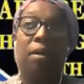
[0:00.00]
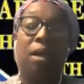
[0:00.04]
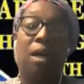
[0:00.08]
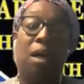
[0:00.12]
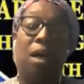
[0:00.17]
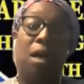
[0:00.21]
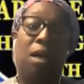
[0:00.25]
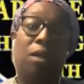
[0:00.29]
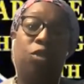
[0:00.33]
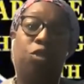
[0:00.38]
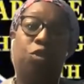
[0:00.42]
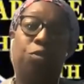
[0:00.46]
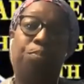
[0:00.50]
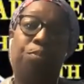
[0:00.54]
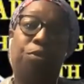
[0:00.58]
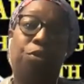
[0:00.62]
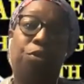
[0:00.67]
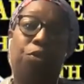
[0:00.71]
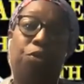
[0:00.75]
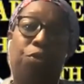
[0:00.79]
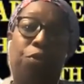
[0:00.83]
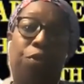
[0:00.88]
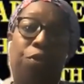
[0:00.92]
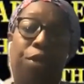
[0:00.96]

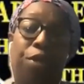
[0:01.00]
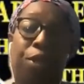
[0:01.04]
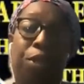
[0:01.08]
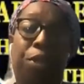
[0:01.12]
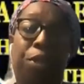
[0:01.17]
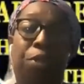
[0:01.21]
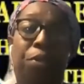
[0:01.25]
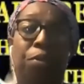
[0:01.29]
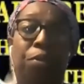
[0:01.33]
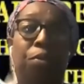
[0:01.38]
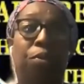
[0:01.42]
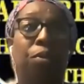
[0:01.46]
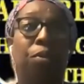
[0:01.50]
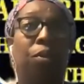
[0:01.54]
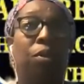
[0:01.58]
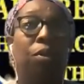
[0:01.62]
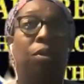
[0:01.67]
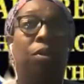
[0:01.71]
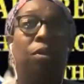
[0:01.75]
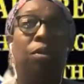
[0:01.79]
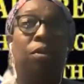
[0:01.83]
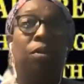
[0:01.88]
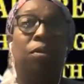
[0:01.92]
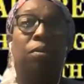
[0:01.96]
entrepreneurial,
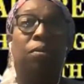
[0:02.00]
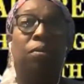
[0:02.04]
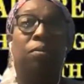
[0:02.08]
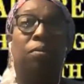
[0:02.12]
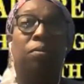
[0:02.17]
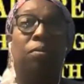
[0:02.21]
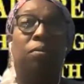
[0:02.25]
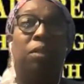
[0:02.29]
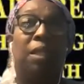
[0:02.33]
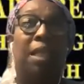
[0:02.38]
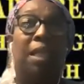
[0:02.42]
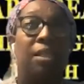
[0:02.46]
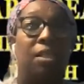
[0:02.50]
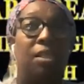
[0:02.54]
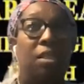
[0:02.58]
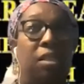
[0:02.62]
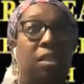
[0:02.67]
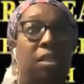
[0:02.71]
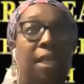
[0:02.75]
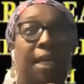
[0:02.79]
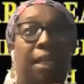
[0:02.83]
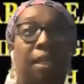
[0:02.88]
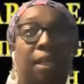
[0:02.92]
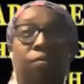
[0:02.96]

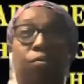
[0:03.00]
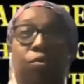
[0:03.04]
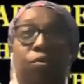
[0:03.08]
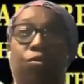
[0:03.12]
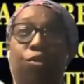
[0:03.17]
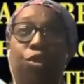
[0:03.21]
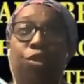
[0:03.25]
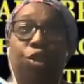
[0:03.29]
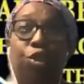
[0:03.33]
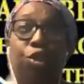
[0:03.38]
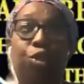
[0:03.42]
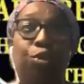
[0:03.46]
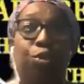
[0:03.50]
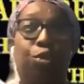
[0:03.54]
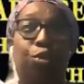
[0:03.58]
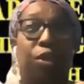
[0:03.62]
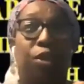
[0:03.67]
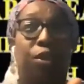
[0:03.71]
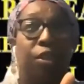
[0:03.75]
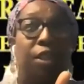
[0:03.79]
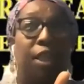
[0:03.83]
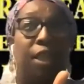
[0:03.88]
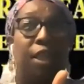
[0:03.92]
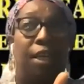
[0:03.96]
legislative, judicial,
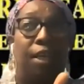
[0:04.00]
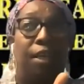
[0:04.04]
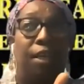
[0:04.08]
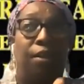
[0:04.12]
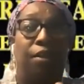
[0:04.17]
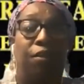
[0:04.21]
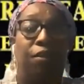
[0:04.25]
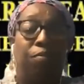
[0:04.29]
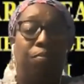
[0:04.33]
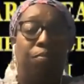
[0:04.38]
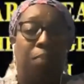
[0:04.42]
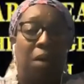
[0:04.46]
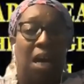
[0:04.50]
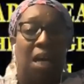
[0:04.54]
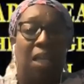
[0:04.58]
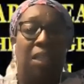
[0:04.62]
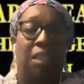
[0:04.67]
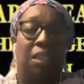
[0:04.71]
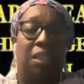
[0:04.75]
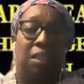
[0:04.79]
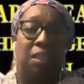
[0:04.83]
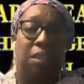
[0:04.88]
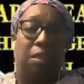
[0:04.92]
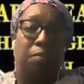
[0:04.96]
executive
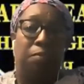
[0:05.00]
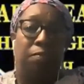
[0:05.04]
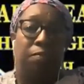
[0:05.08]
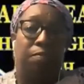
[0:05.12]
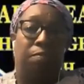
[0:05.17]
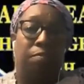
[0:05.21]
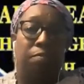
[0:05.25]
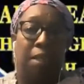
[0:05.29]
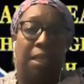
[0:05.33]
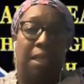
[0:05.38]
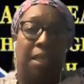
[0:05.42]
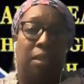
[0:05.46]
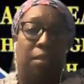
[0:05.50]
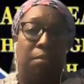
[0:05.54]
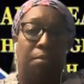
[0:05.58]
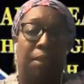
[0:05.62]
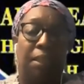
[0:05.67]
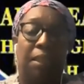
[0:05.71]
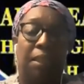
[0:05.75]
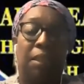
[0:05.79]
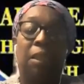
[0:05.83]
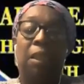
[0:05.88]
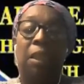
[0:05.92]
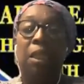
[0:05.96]
policy
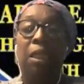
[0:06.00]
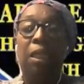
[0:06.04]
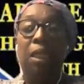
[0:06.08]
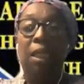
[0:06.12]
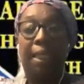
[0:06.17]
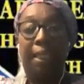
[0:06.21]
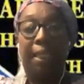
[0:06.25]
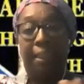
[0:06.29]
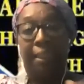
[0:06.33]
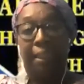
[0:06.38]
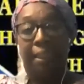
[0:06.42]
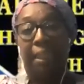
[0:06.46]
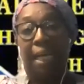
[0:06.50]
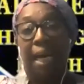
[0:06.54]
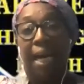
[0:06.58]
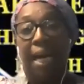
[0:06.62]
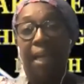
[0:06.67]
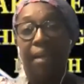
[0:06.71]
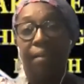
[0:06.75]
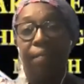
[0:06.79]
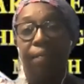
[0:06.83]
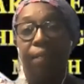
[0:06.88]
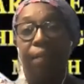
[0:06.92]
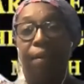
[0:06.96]
element
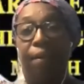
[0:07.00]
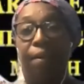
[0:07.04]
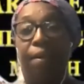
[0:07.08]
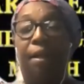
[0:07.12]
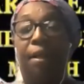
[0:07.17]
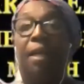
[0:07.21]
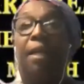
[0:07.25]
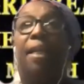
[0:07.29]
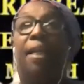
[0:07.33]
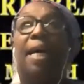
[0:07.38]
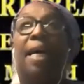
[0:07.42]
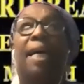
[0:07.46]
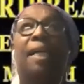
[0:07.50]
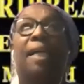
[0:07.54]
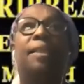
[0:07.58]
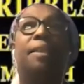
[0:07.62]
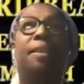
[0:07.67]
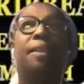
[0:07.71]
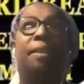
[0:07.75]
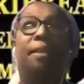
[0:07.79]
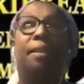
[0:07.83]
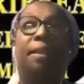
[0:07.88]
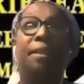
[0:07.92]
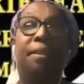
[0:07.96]
inside of there. And that
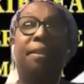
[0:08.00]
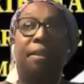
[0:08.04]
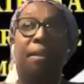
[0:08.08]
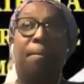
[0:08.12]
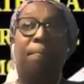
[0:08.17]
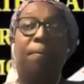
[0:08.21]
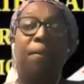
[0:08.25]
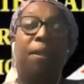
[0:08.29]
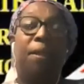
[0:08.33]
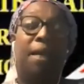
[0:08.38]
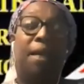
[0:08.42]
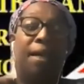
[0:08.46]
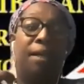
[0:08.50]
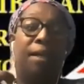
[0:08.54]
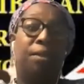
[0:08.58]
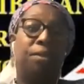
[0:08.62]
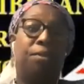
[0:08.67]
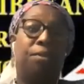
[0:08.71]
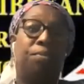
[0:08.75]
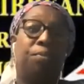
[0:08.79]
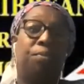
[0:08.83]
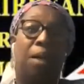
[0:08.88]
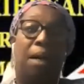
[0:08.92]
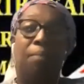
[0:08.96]
is something that
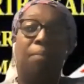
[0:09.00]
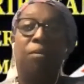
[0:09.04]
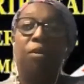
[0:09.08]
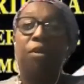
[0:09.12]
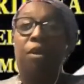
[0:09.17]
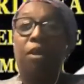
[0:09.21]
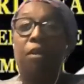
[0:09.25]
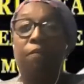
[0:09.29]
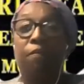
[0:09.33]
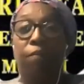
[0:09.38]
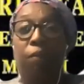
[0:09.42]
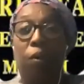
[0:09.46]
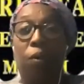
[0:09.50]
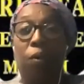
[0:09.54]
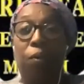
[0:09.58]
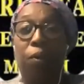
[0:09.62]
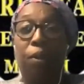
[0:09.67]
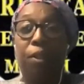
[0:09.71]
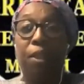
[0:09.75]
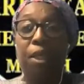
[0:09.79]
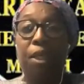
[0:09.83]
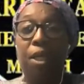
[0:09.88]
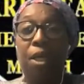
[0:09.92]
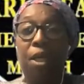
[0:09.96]
I'm looking forward,